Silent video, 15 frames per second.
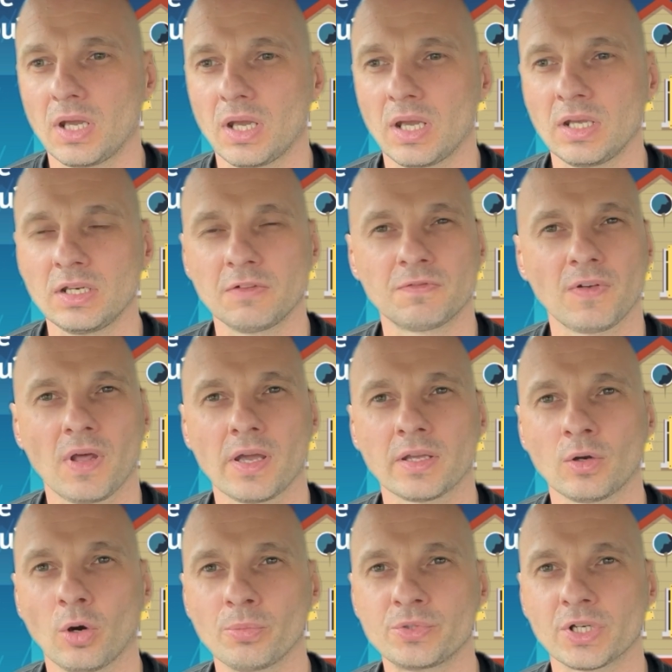any flying
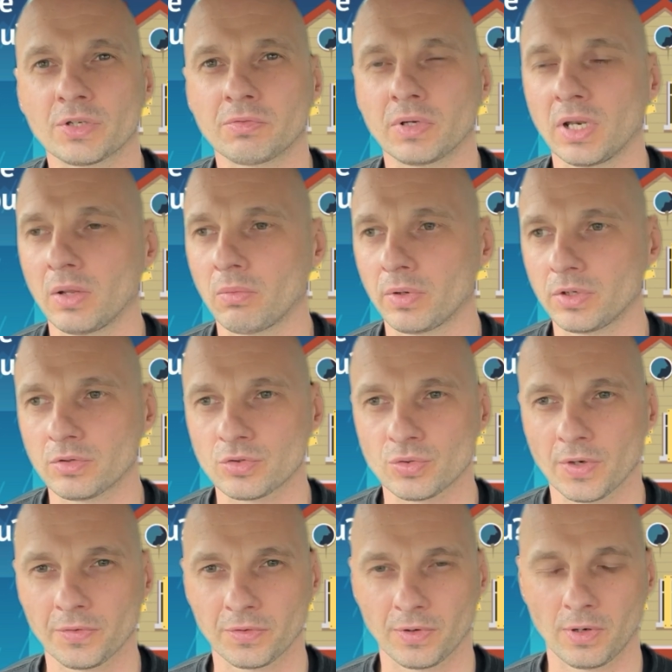object really, when you're
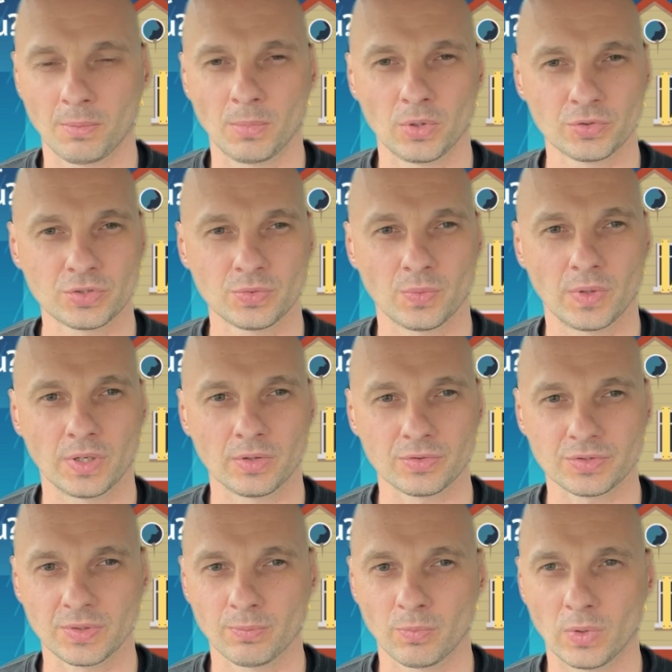driving on a motorway or
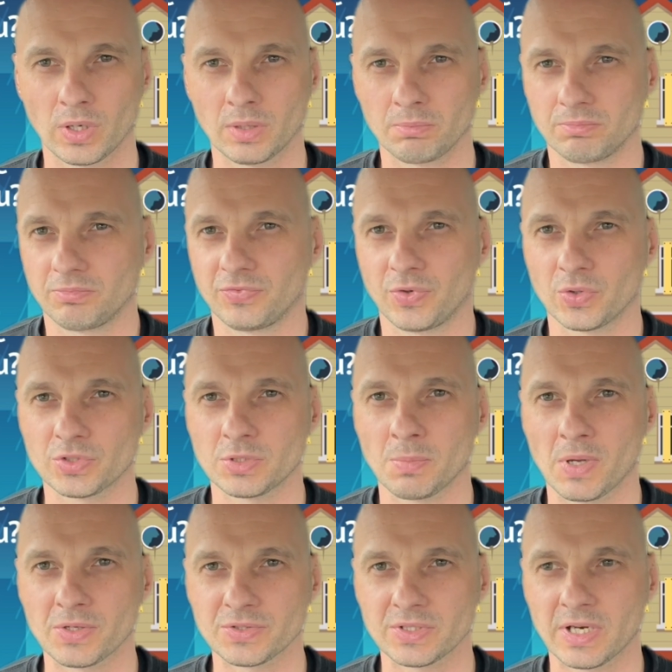somewhere 40
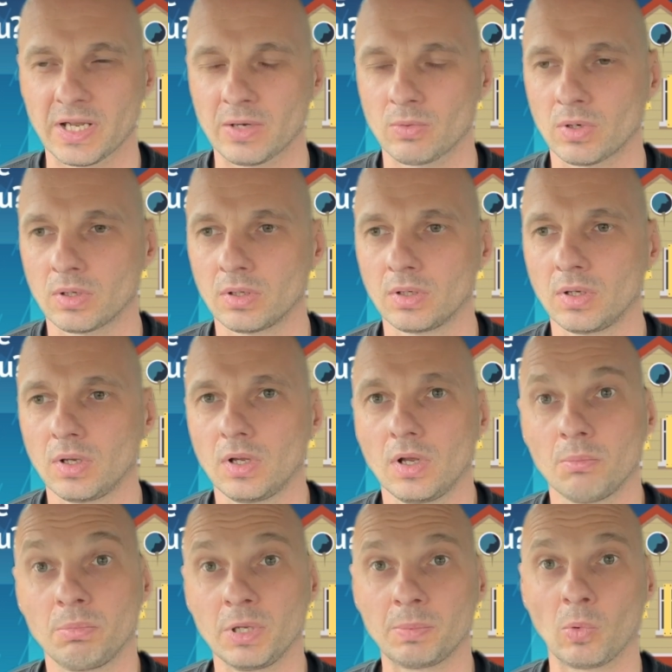miles an hour,
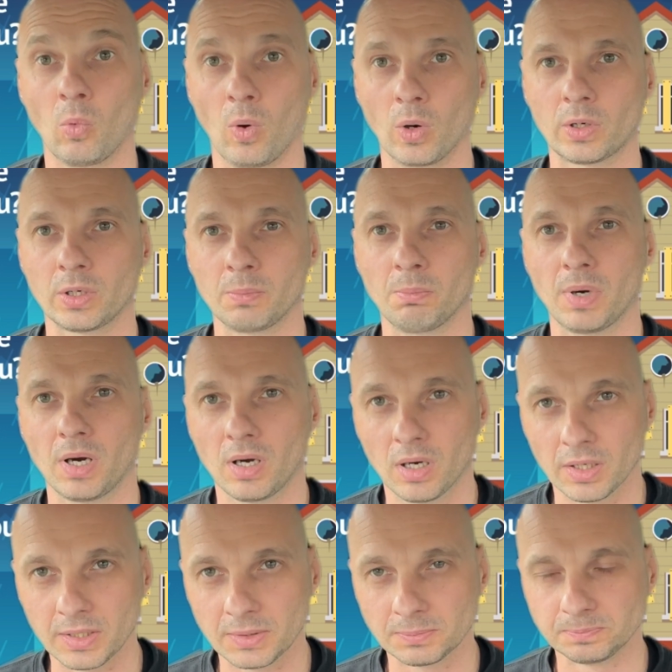people walking by